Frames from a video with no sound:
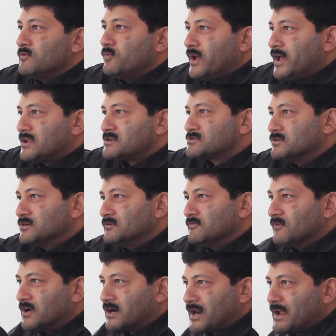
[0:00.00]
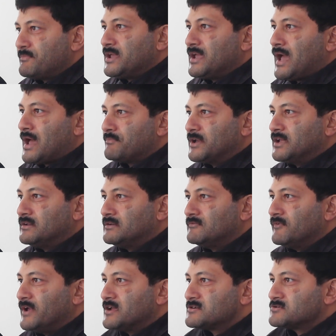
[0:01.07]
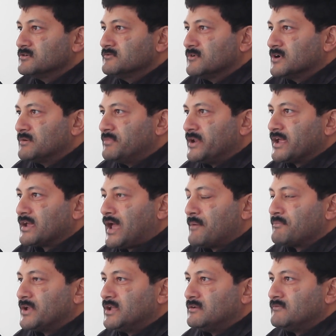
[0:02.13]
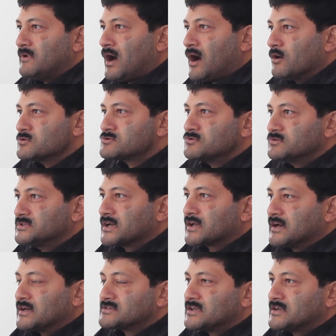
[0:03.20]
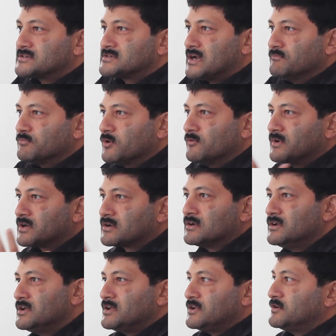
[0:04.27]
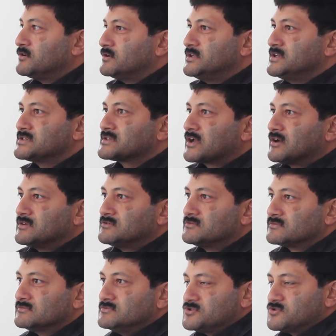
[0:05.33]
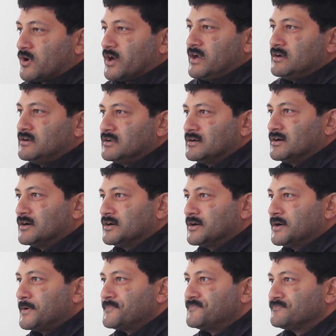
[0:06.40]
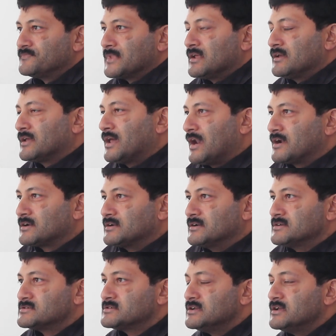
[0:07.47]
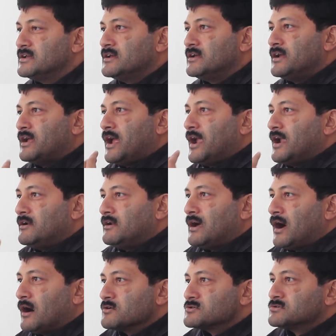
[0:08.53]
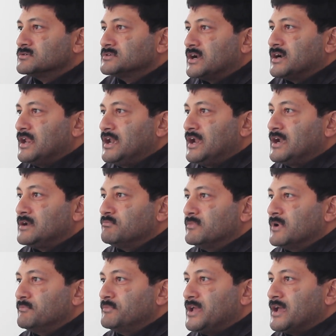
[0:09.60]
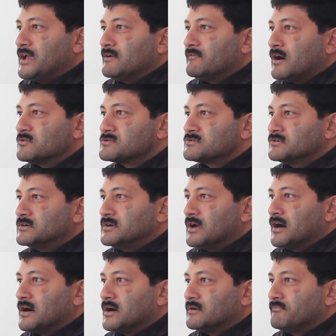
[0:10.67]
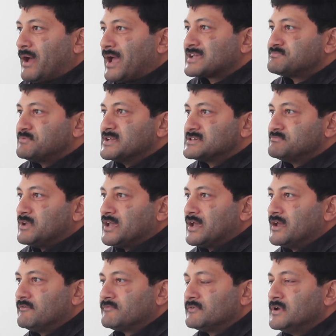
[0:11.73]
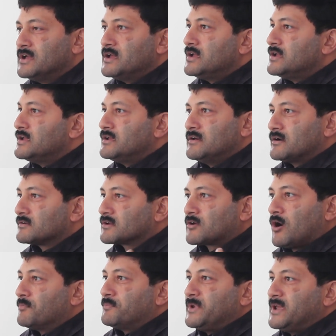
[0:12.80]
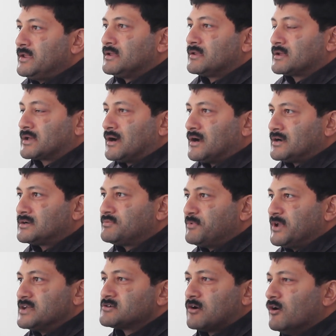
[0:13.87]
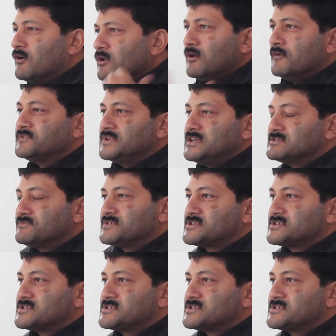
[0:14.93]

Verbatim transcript: where should word wrapping happen? Where should word break happen? How should the cursor jump over, you know, these joined characters? And how should the delete behave? How should backspace behave? Copy, cut, paste, all of these